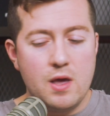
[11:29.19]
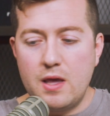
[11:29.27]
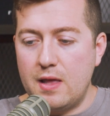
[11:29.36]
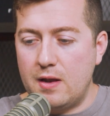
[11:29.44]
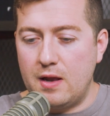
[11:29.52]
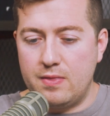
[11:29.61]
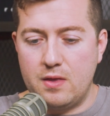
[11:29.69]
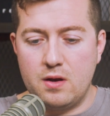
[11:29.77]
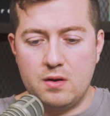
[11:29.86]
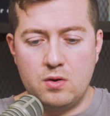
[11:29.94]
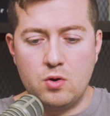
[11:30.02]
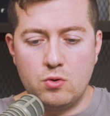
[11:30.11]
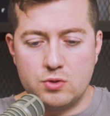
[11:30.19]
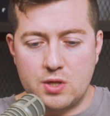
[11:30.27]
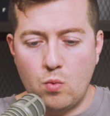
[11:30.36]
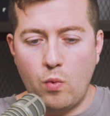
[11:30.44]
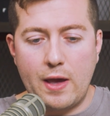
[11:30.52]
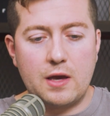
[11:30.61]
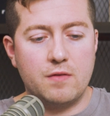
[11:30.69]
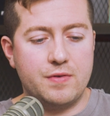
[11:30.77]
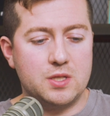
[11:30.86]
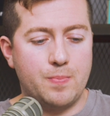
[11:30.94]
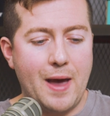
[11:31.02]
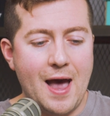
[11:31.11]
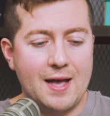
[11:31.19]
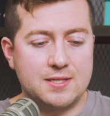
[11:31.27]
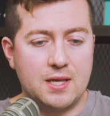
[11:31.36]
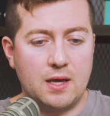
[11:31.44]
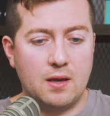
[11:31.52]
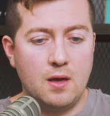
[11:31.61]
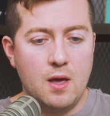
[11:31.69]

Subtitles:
in the news and wake of his passing.